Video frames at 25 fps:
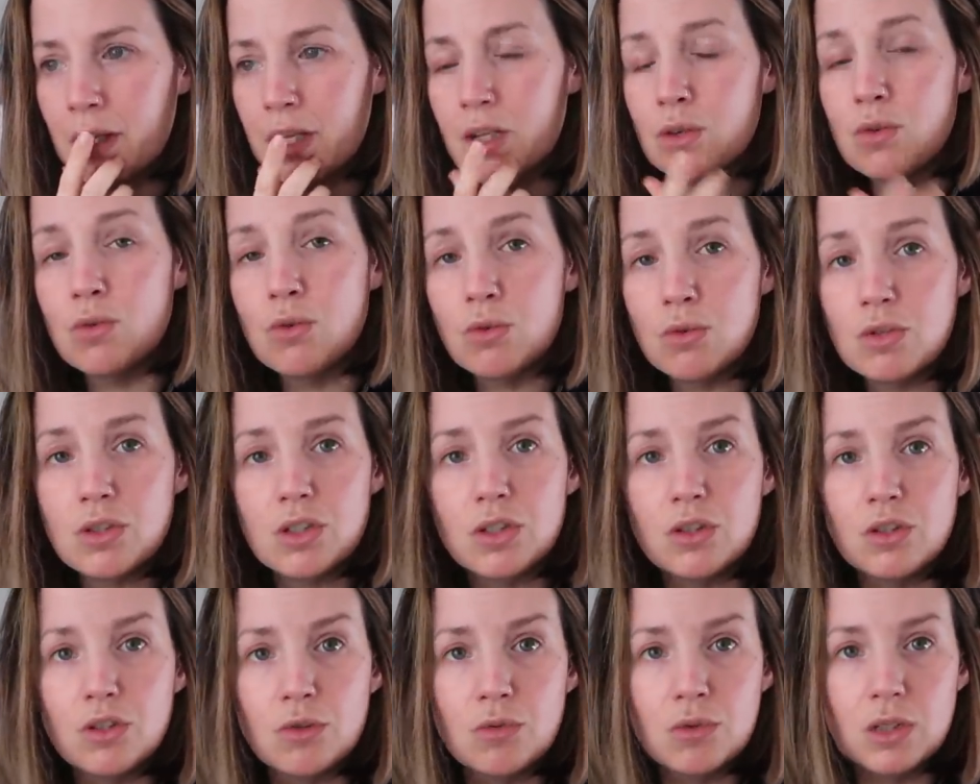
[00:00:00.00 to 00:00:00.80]
I
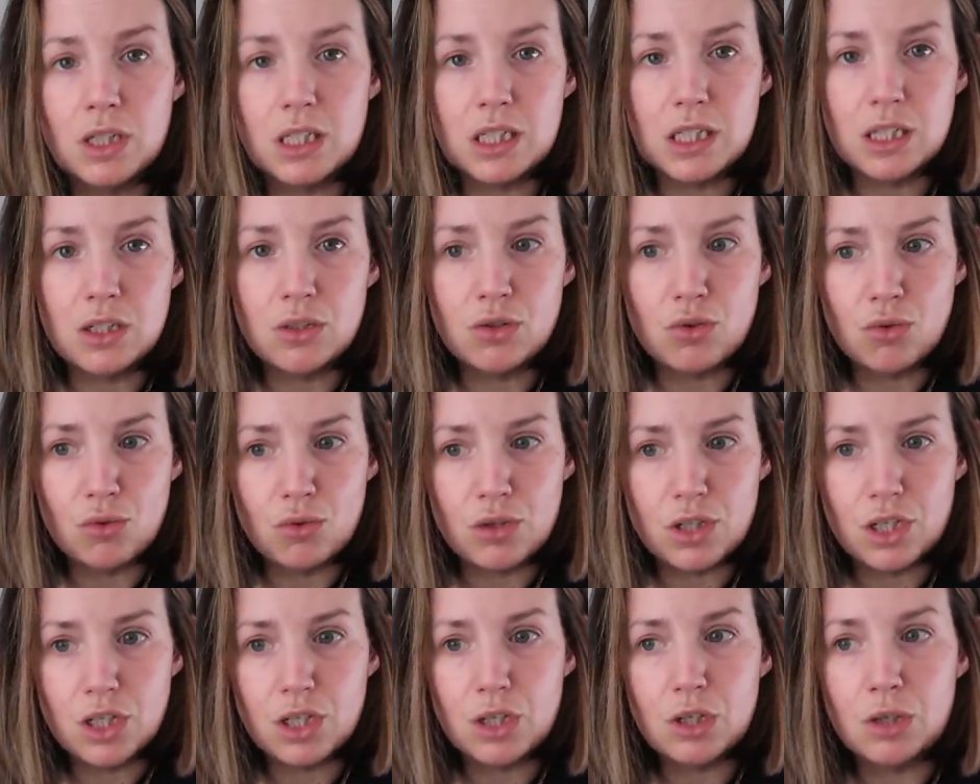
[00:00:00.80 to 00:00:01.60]
also do want to sit and
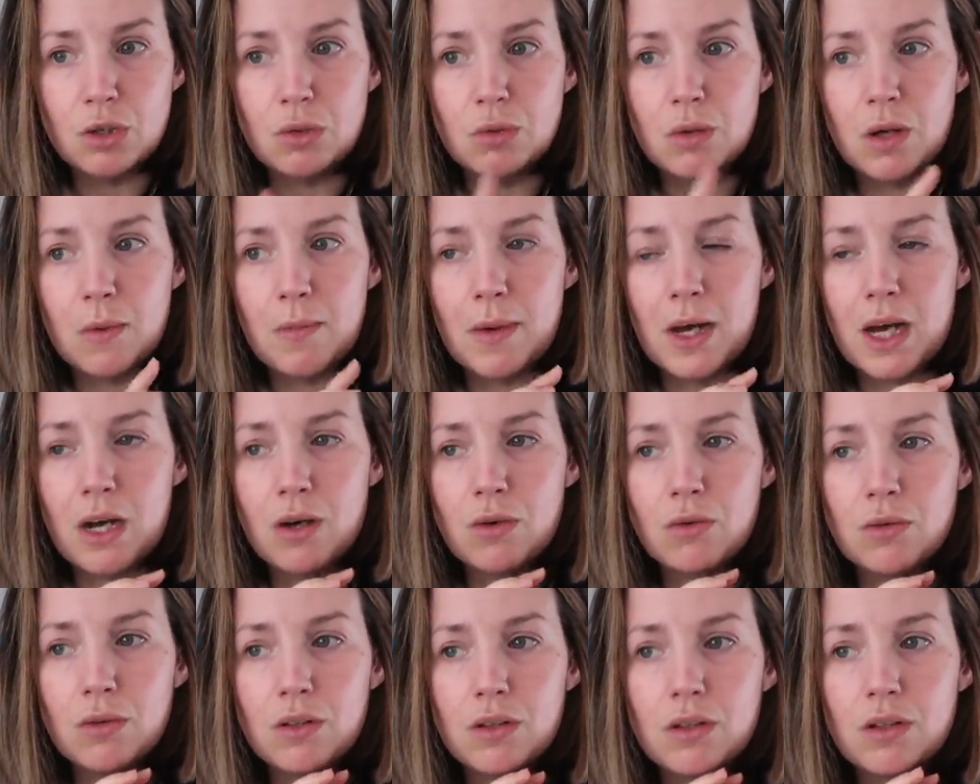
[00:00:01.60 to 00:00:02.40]
talk to you
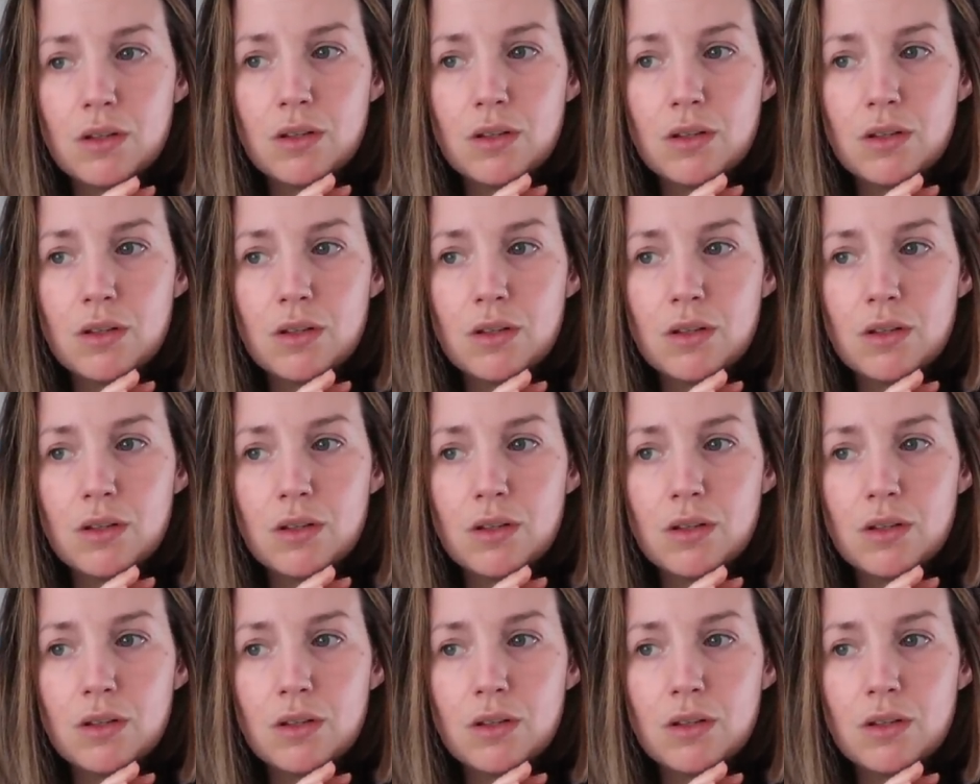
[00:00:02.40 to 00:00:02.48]
about